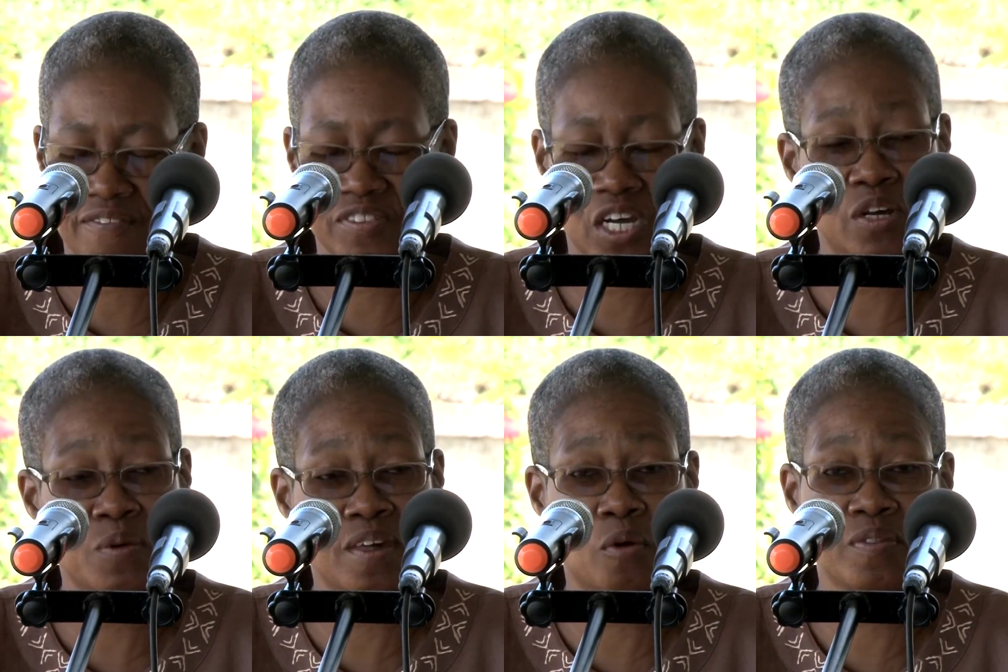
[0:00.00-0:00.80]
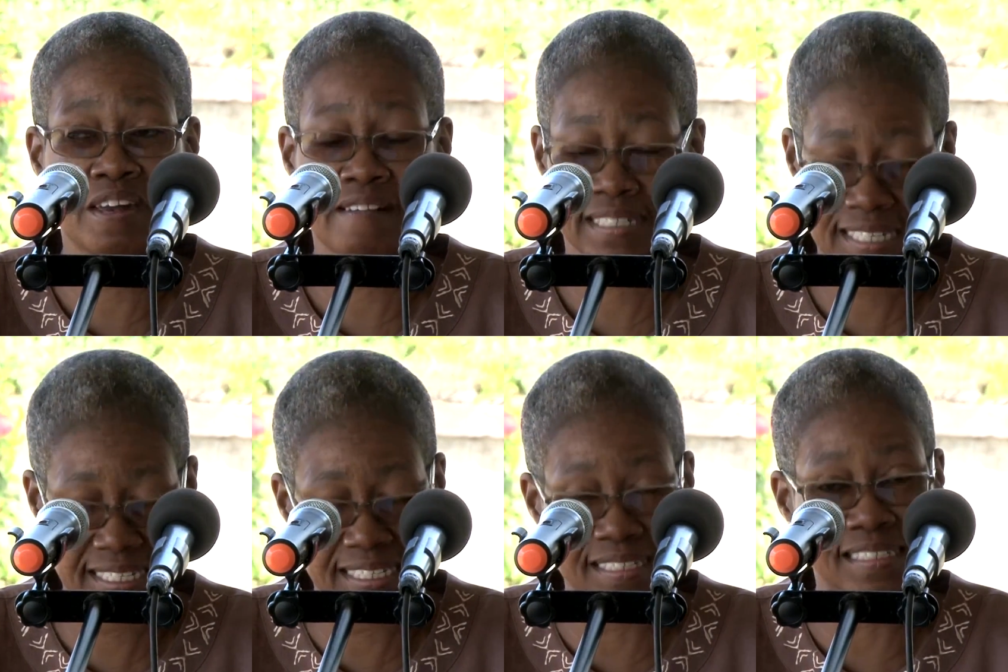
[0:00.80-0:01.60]
have done without their
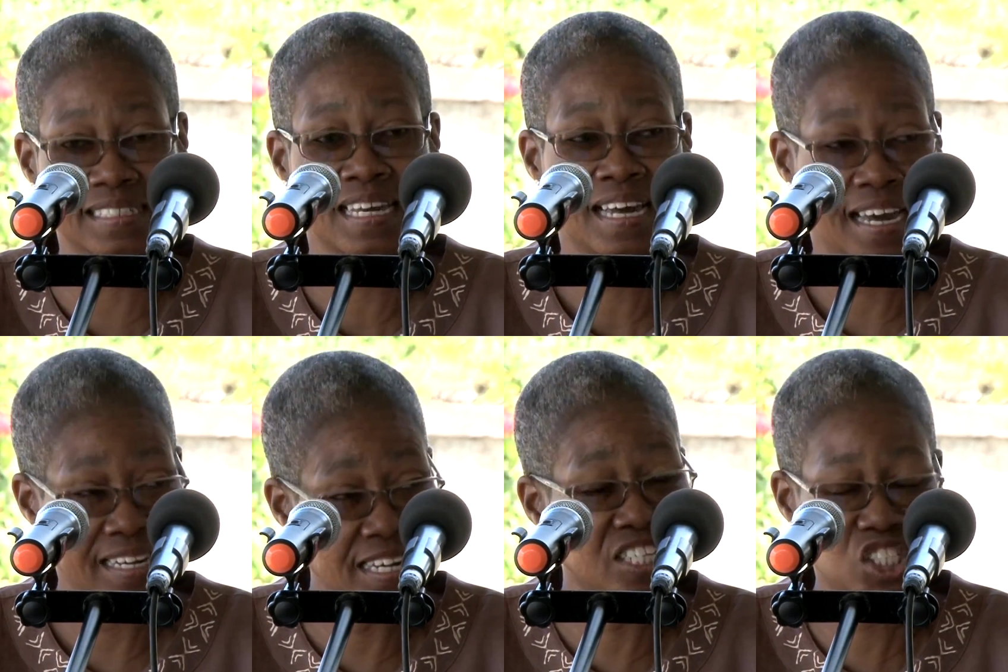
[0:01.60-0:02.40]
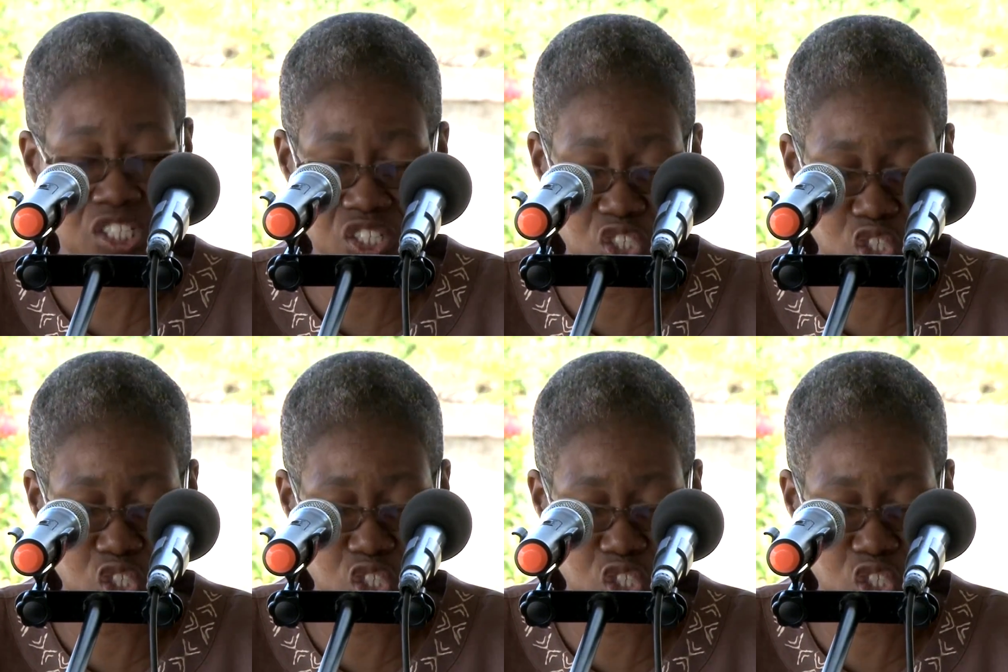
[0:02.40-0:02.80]
assistance. And here she's